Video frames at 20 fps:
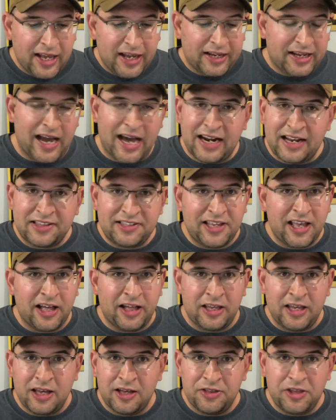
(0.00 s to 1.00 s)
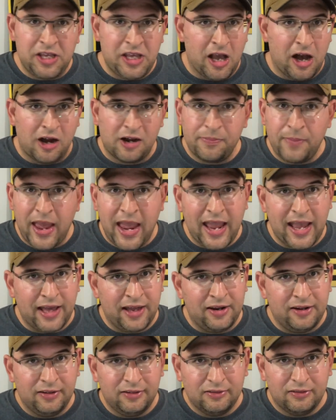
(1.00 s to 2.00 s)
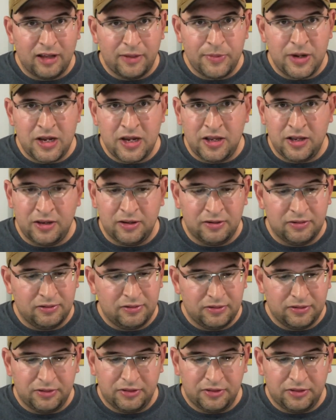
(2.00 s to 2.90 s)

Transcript: Got to tell you, the young man, I mean,